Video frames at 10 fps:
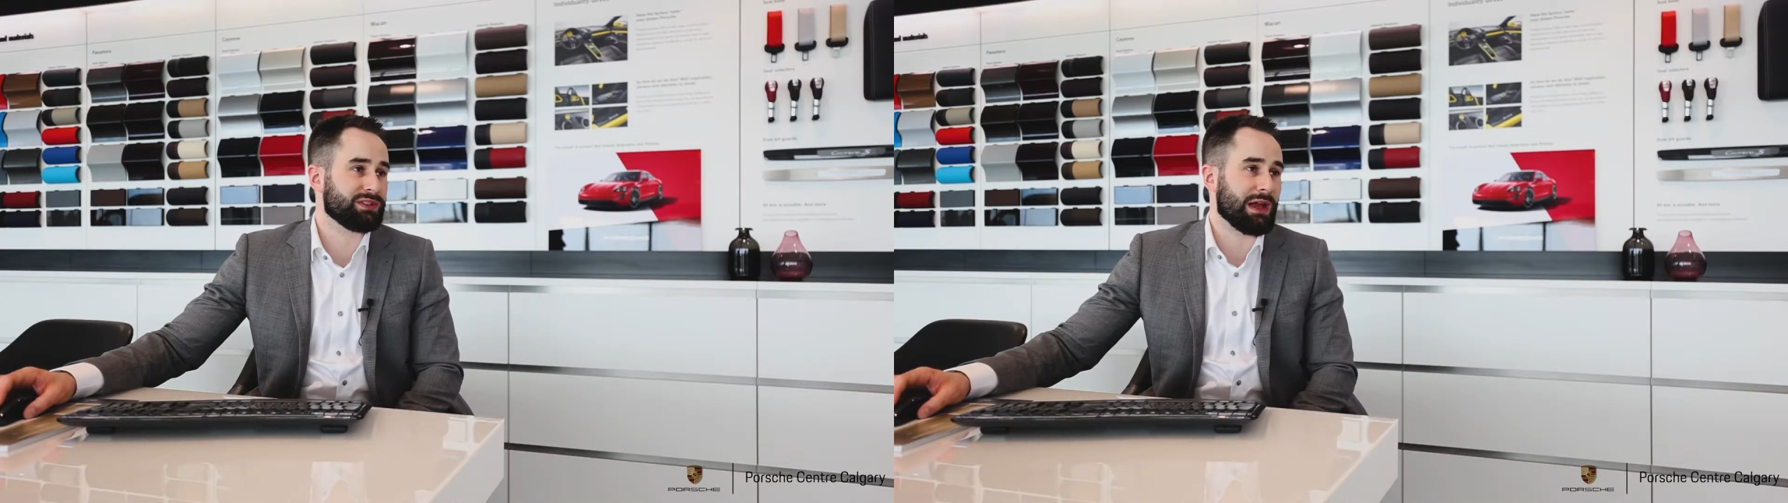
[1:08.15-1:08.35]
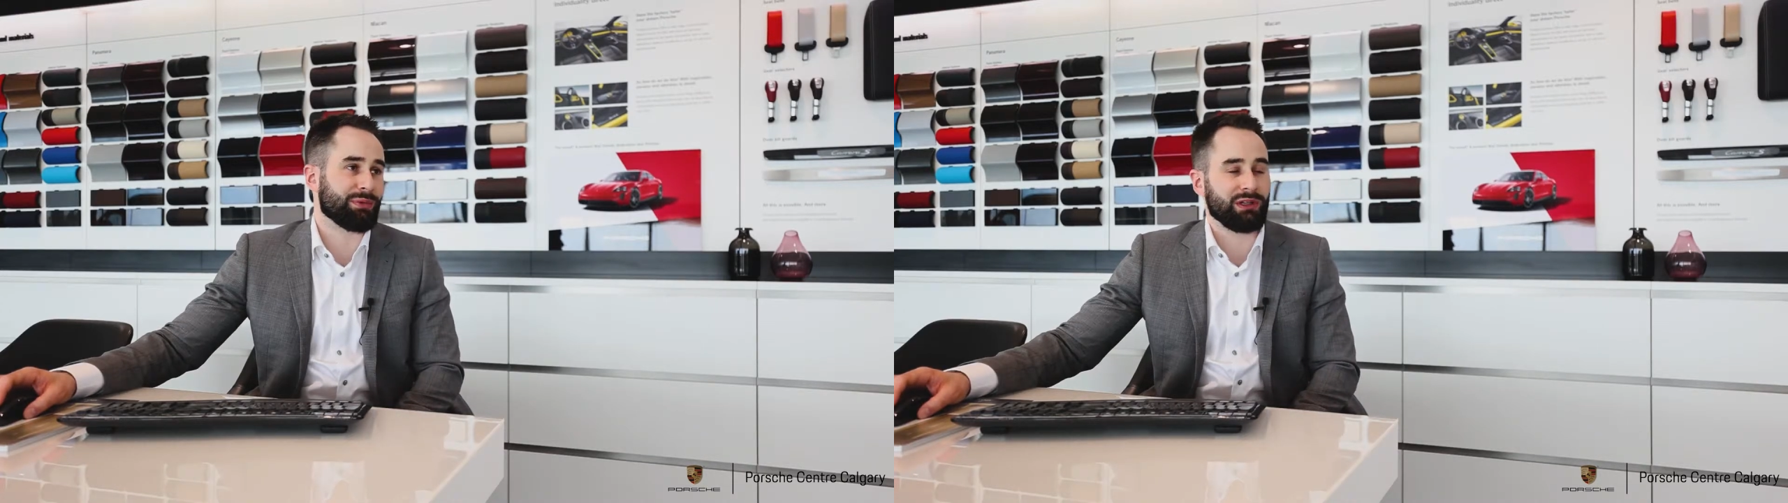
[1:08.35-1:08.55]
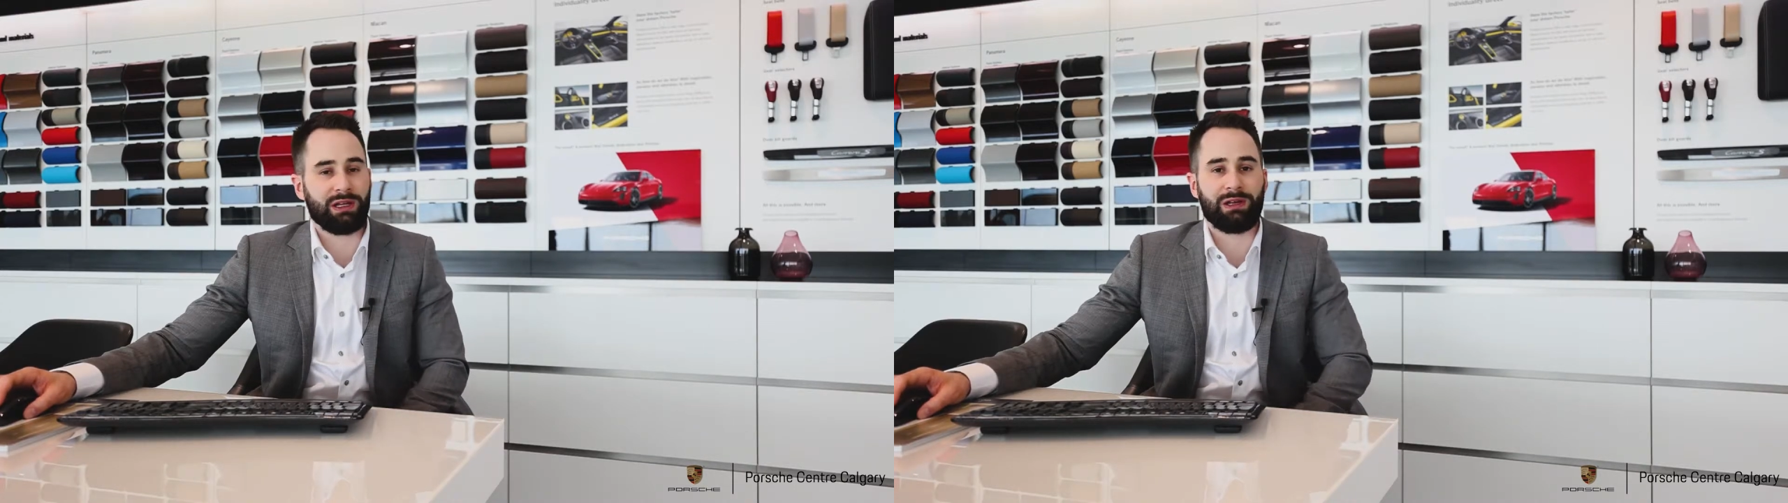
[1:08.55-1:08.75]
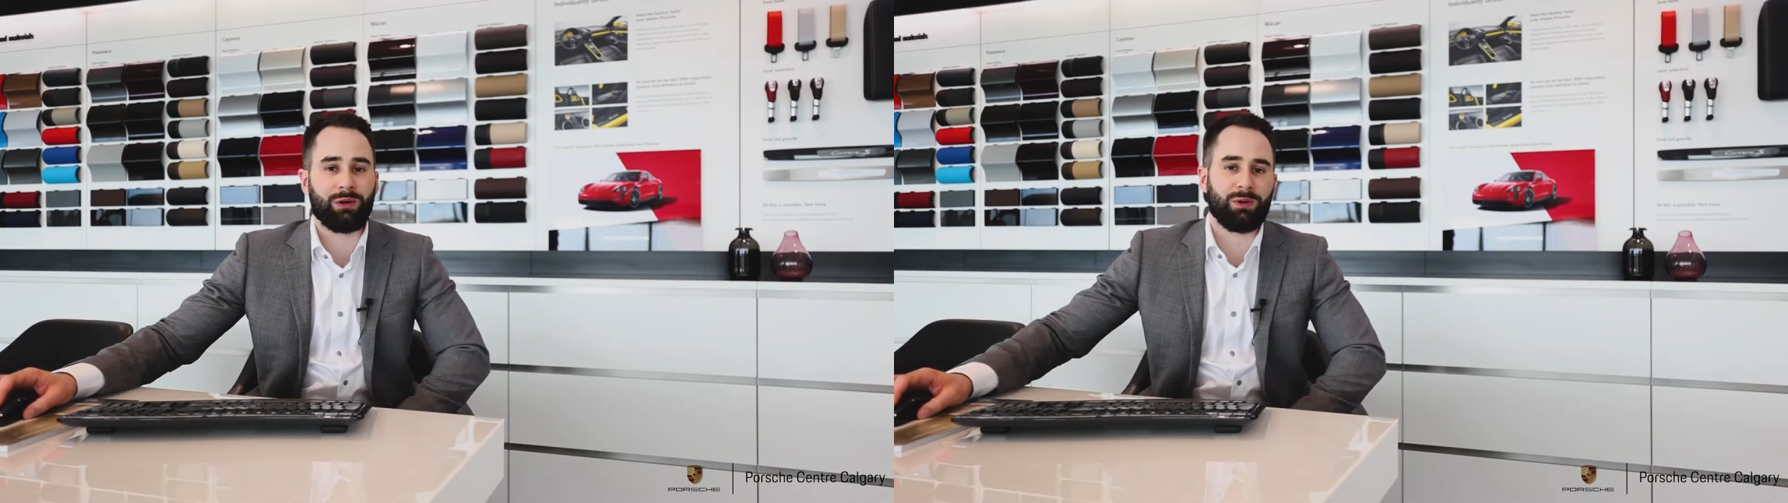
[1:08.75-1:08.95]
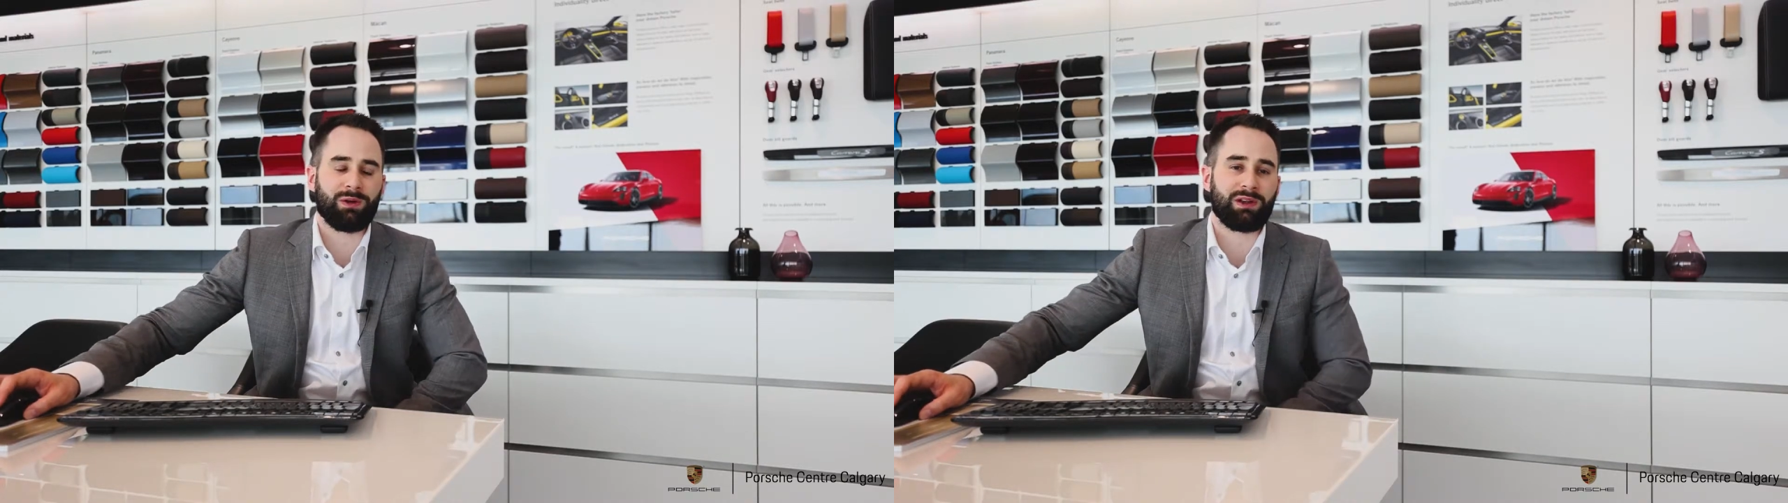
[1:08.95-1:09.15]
separately or